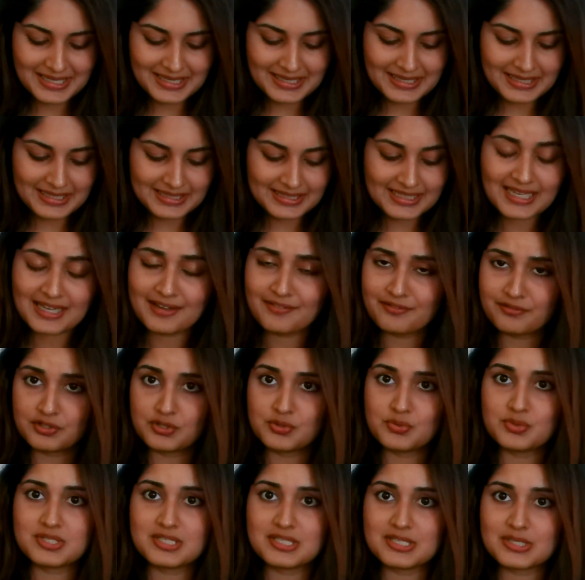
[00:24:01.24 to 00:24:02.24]
uh, they have
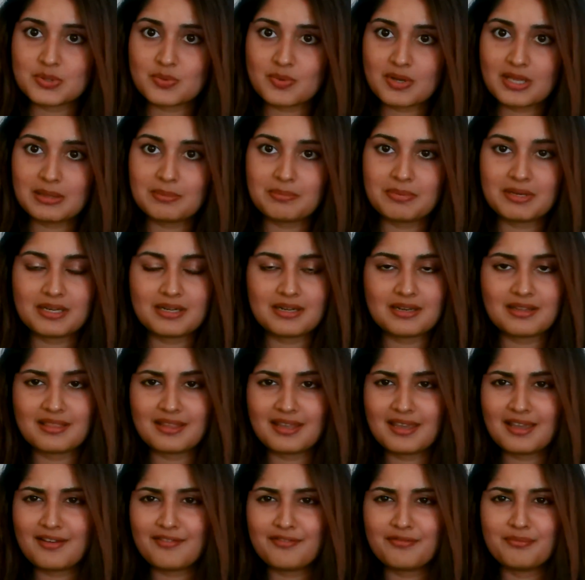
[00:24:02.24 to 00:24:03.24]
nudes as well but they
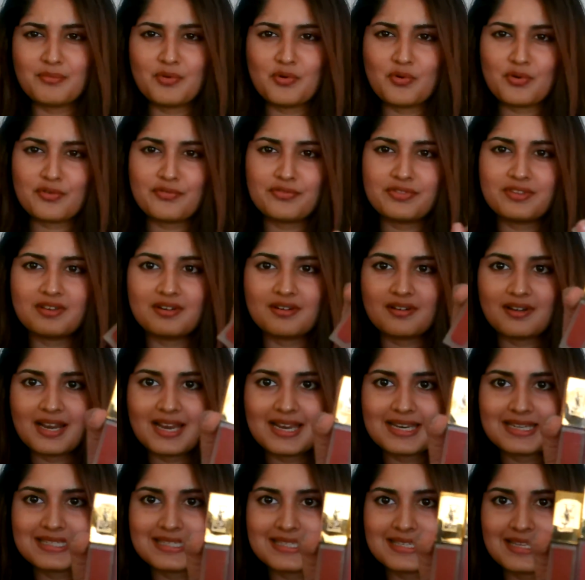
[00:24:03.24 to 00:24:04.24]
have more of the
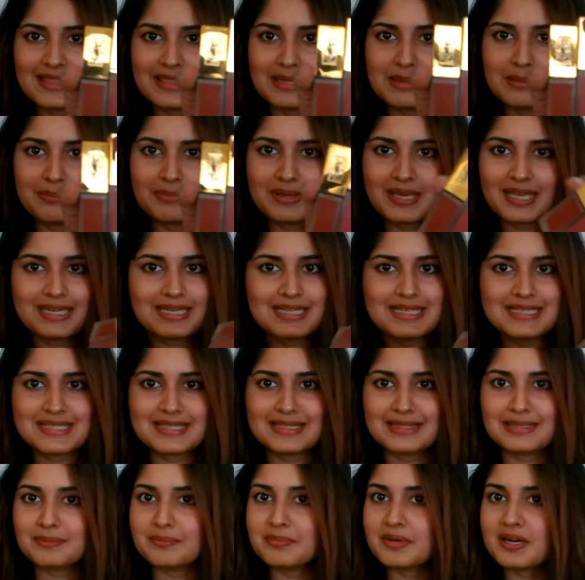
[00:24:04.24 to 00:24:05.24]
reds and the berries
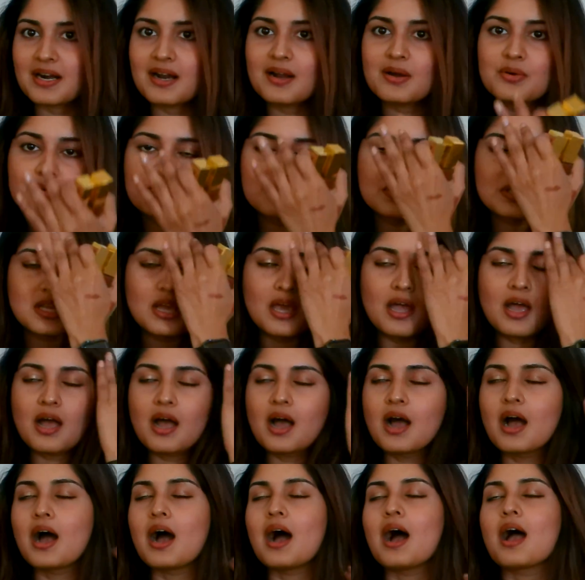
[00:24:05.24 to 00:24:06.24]
and the browns
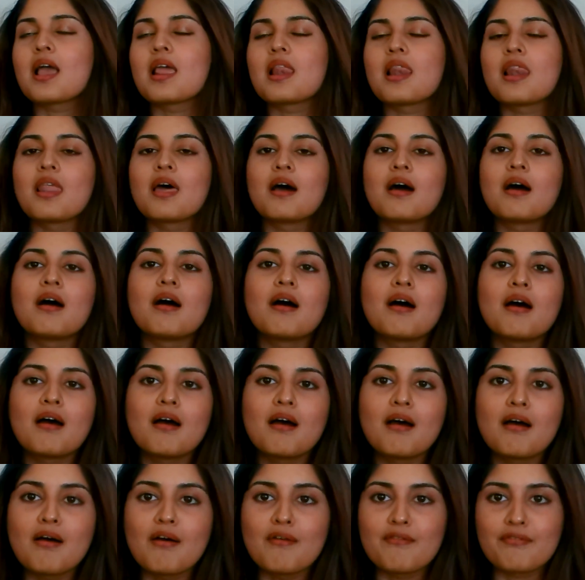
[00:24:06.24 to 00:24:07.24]
i
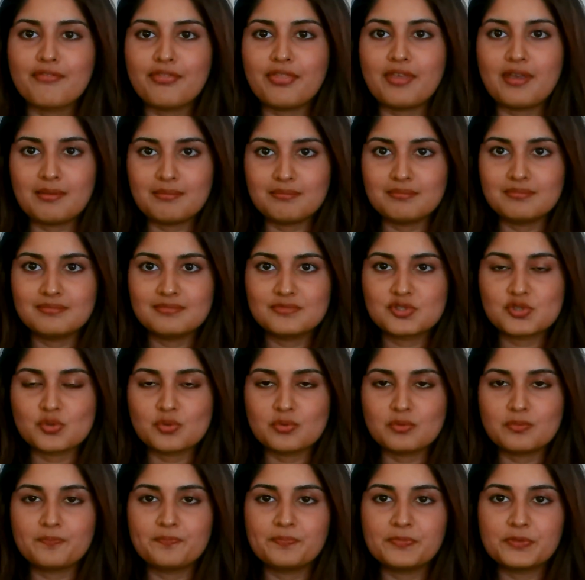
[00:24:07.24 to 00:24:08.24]
love them
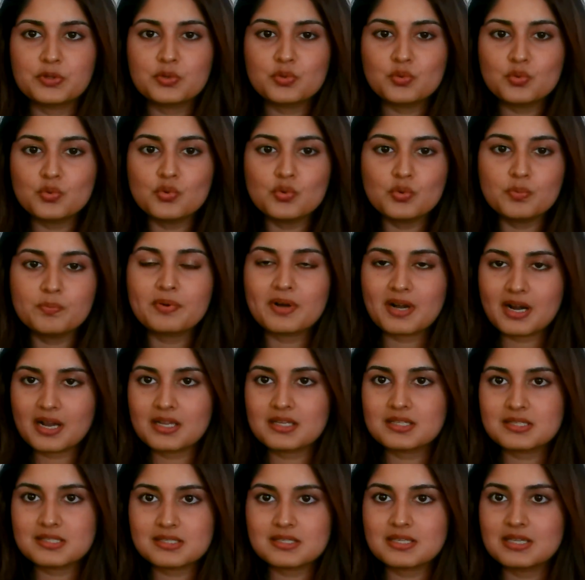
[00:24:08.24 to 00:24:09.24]
so two
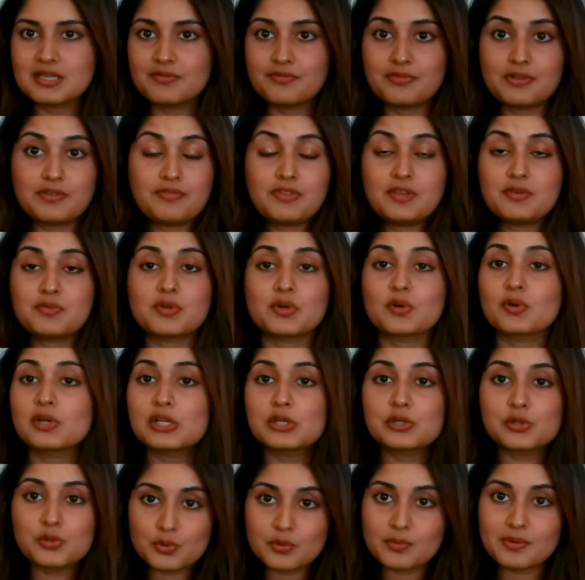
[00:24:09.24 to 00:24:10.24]
brands if, if there were only
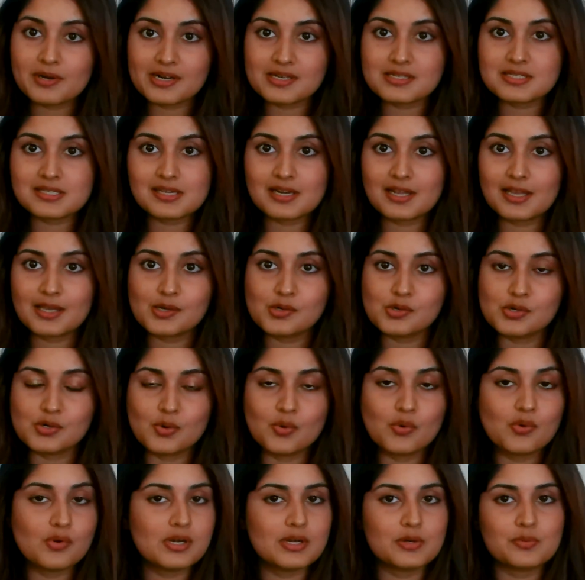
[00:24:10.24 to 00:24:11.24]
two brands that i could
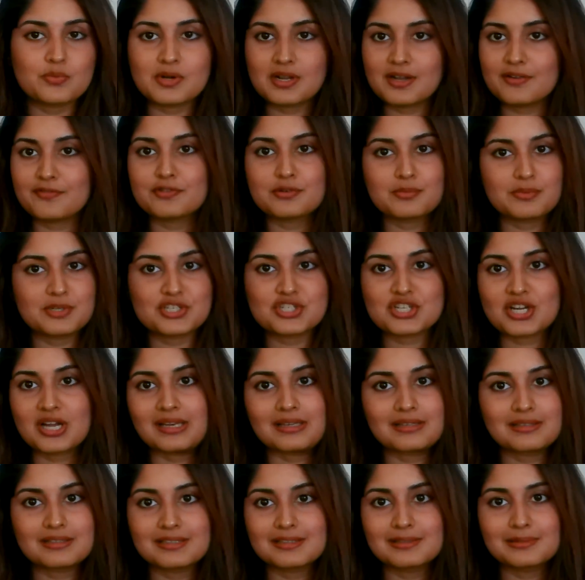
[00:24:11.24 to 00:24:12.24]
own it would have to be
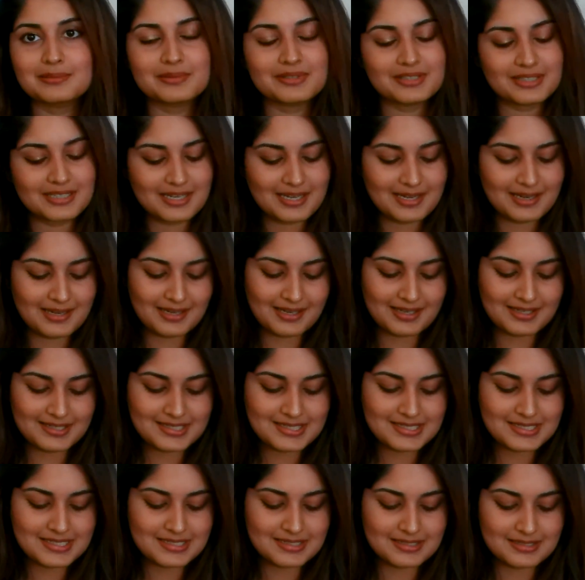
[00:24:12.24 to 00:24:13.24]
charlotte tilbury
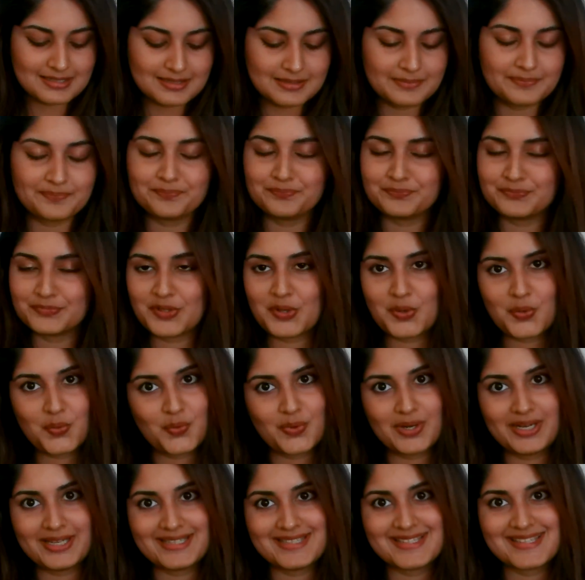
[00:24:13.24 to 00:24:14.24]
and uh,
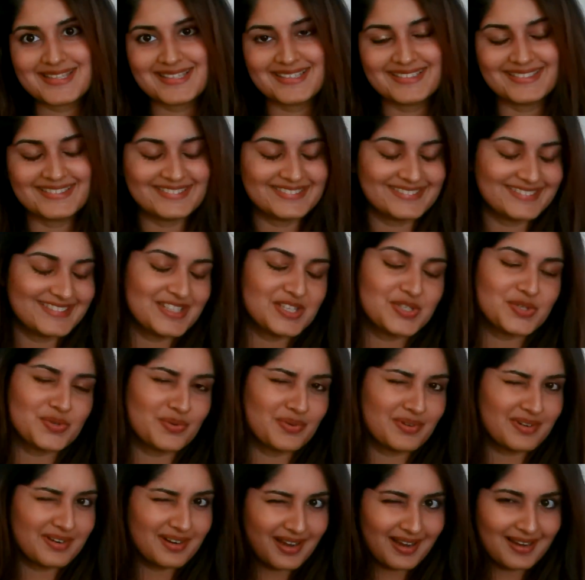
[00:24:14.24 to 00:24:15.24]
ysl so
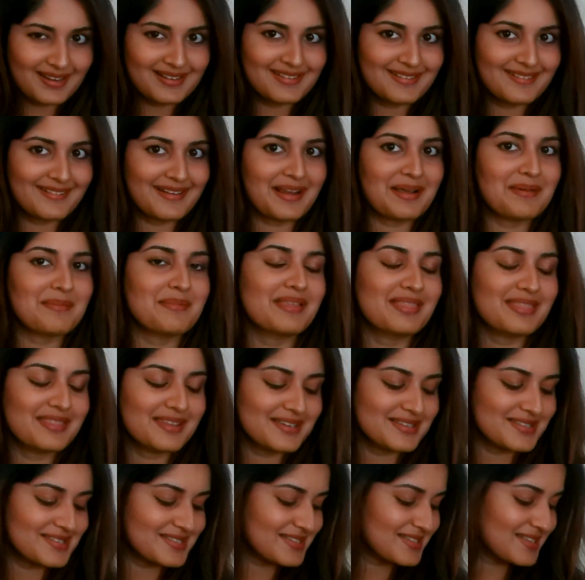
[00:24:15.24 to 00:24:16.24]
highly recommend
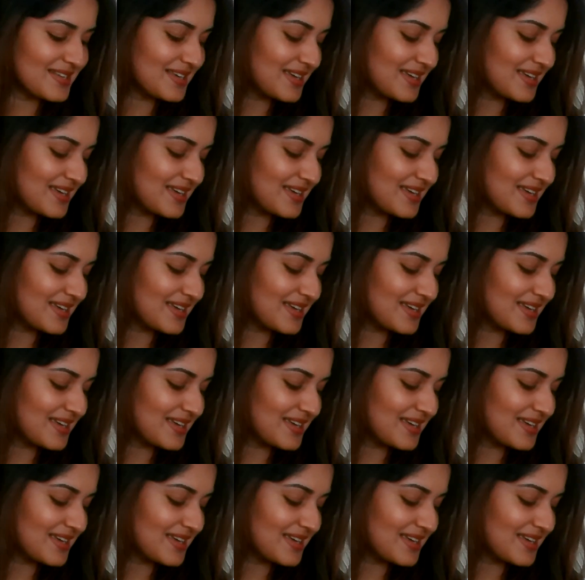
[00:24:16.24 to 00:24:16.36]
these